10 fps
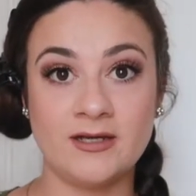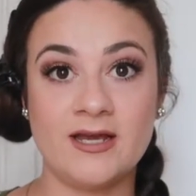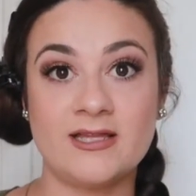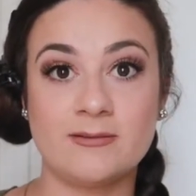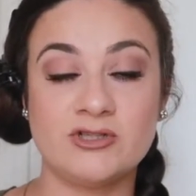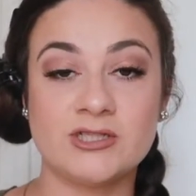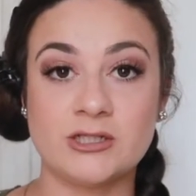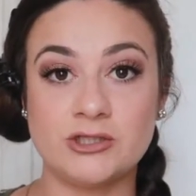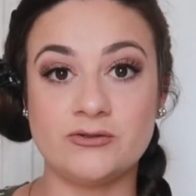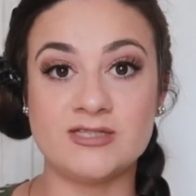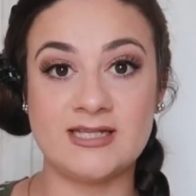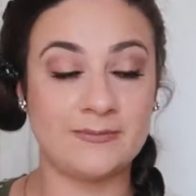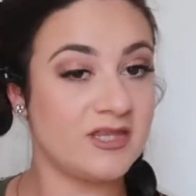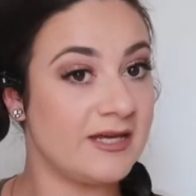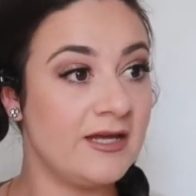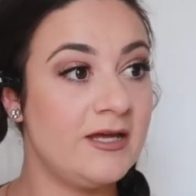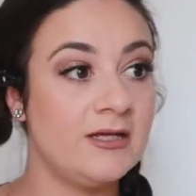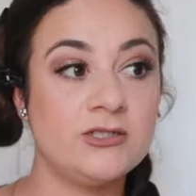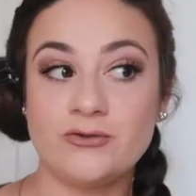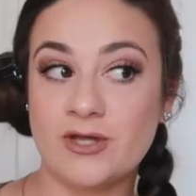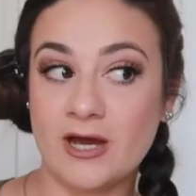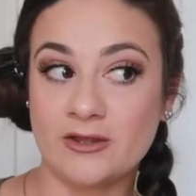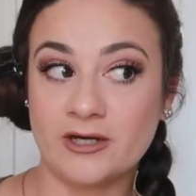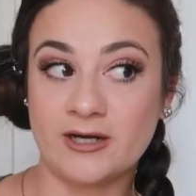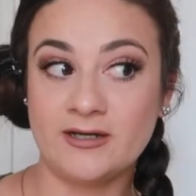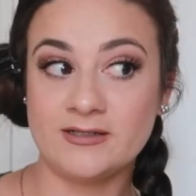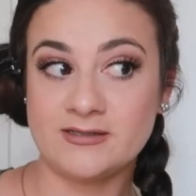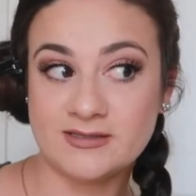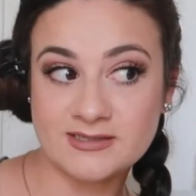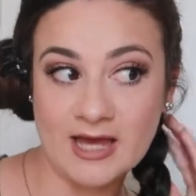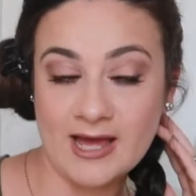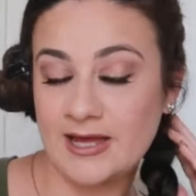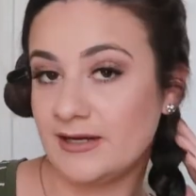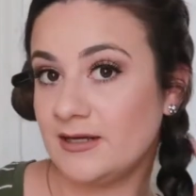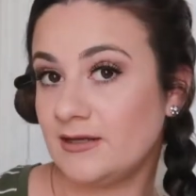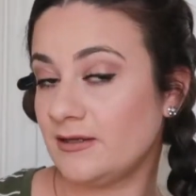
And then I'm just gonna do the same thing to the other side.